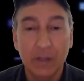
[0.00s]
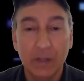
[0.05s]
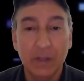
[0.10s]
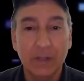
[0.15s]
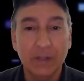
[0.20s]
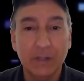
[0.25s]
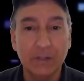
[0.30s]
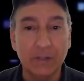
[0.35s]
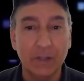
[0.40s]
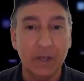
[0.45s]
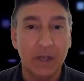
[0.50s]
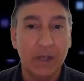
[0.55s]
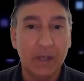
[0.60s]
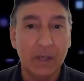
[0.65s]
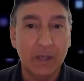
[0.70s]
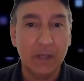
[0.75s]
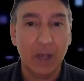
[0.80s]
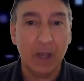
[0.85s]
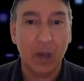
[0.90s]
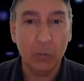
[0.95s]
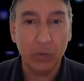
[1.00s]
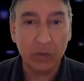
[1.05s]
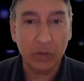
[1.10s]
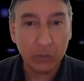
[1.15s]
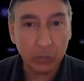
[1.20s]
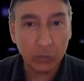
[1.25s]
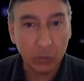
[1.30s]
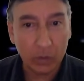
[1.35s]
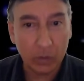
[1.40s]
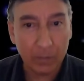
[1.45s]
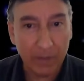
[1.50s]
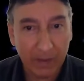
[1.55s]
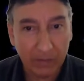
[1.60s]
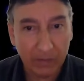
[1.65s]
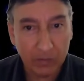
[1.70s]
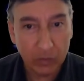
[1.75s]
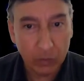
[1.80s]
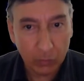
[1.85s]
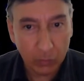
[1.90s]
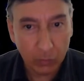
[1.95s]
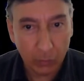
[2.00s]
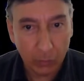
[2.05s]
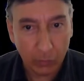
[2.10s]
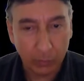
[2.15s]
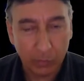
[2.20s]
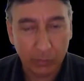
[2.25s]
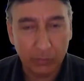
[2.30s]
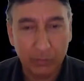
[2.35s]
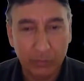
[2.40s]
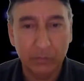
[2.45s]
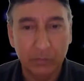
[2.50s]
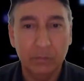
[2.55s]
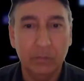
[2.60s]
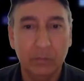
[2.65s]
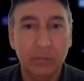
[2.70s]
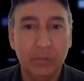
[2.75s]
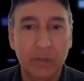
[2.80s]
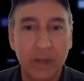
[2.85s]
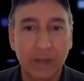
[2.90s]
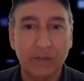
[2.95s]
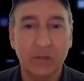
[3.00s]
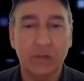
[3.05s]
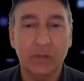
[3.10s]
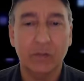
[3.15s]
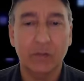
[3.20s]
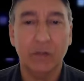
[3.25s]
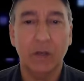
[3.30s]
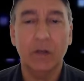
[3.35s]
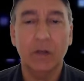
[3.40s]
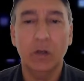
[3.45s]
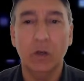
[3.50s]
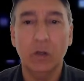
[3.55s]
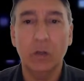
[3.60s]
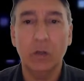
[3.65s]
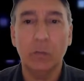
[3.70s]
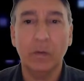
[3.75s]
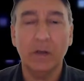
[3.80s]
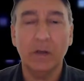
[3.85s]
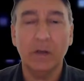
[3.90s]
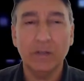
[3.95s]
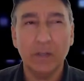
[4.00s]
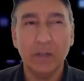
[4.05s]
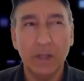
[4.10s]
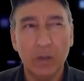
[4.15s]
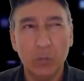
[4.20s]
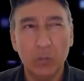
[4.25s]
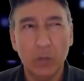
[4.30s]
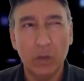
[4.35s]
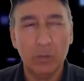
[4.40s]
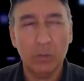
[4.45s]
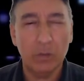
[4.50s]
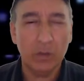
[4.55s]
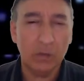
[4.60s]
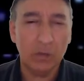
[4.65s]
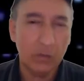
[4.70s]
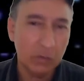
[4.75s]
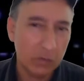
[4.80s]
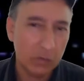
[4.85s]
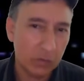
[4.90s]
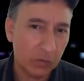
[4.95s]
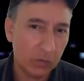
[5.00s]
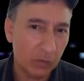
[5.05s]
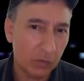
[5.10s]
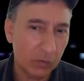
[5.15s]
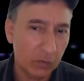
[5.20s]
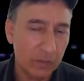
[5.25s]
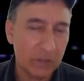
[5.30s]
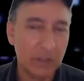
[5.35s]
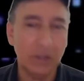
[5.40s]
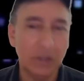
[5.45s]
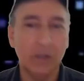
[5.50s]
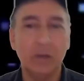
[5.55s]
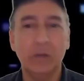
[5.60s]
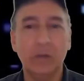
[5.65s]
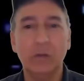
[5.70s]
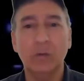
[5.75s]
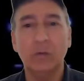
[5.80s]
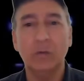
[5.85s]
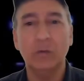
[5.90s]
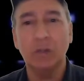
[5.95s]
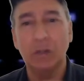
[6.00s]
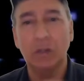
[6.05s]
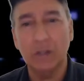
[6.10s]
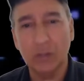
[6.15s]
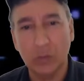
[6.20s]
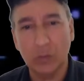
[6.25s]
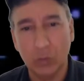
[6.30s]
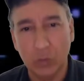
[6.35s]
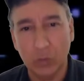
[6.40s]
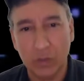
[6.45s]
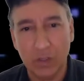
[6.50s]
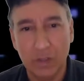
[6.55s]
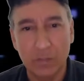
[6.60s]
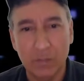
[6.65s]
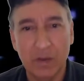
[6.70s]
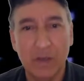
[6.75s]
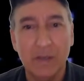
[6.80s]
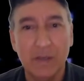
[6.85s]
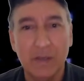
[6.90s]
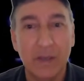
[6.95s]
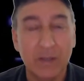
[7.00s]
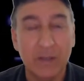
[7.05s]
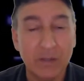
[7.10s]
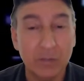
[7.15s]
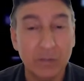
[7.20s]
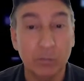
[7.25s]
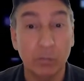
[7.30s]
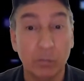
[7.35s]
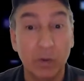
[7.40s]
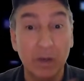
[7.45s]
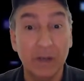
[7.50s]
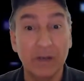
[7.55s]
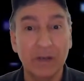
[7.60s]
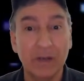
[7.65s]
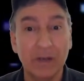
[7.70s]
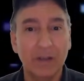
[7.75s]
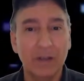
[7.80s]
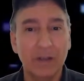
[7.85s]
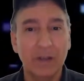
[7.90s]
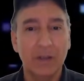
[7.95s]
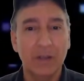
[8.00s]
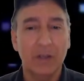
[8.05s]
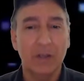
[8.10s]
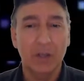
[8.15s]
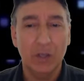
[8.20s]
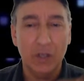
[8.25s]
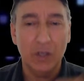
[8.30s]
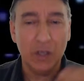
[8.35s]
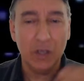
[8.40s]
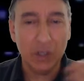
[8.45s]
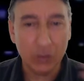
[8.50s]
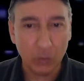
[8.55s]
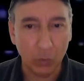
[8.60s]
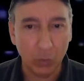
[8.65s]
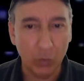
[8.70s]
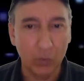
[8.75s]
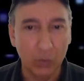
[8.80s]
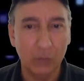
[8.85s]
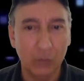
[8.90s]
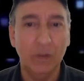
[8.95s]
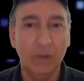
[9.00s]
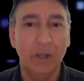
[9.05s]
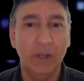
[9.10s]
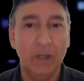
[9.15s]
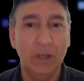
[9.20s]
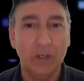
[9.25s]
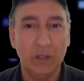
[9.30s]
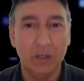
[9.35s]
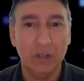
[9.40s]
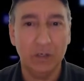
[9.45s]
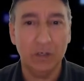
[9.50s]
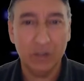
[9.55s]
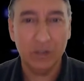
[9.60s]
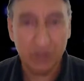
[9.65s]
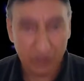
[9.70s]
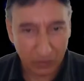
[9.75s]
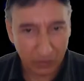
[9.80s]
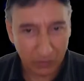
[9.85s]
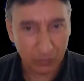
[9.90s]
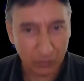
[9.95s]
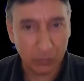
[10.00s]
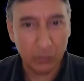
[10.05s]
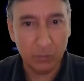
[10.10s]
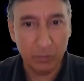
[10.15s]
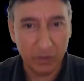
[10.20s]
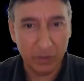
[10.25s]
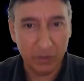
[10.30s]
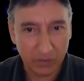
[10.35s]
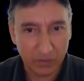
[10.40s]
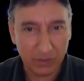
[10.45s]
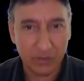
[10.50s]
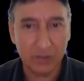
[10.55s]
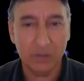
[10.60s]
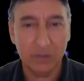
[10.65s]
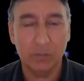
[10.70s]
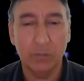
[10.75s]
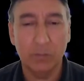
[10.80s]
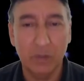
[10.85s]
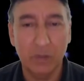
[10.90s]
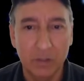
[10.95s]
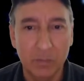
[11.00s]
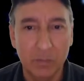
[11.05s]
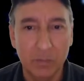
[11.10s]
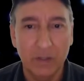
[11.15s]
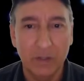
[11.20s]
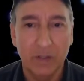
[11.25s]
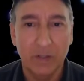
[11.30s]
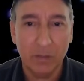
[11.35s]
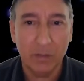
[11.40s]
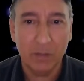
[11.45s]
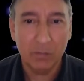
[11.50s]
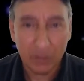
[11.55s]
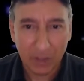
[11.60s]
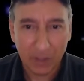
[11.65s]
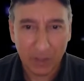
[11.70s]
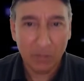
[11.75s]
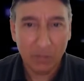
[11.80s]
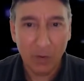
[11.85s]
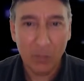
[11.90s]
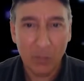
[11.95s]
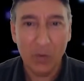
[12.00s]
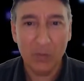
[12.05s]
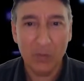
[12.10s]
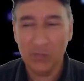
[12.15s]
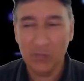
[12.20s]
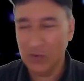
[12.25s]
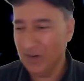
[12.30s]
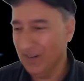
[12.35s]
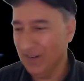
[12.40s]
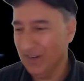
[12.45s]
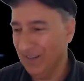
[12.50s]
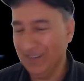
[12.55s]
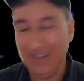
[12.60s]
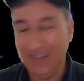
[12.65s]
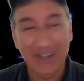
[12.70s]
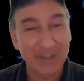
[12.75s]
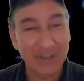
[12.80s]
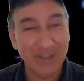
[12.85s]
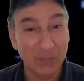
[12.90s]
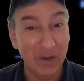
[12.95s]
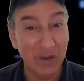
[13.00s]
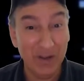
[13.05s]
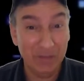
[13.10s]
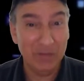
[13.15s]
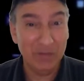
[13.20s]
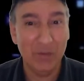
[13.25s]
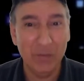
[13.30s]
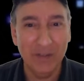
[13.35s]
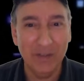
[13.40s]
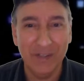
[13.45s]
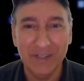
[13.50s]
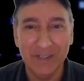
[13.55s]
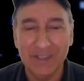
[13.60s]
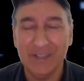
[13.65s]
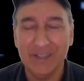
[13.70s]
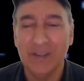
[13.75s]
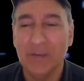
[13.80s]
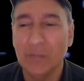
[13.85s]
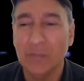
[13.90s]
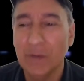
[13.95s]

Today, I want to talk about YouTube. Yes, I know you're probably saying, wait a minute, don't you do the reselling news and let's talk eBay? Yes, but it's all in relation to business. Believe me, take my word for it. That's why I'm doing this stuff.